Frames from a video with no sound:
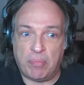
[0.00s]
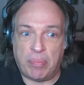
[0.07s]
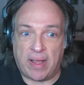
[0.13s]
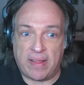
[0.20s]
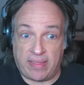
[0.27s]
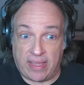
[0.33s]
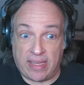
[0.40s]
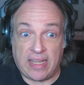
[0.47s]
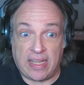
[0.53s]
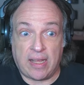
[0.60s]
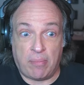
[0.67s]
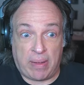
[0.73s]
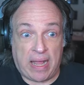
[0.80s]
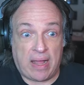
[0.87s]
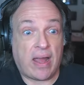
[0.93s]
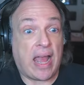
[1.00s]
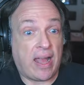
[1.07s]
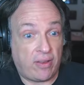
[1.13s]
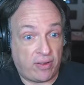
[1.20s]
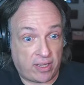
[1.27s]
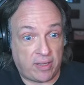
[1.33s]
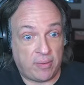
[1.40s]
by thinking about
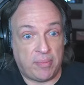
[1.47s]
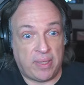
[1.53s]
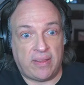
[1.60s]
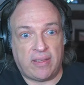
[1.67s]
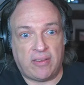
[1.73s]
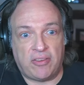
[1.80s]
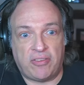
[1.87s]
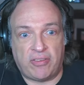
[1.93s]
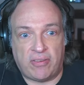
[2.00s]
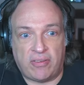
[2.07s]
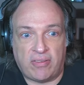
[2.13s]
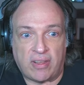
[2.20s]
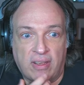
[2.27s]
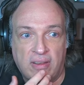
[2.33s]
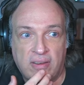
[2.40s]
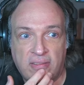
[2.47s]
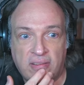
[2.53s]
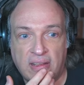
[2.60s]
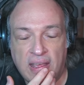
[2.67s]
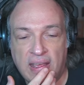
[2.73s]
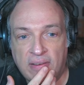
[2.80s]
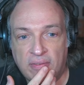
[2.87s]
how to commit this to
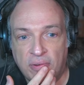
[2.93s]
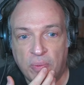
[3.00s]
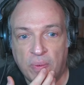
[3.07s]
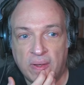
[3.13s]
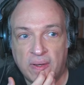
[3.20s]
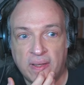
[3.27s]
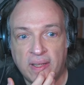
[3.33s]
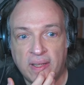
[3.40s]
to everyone.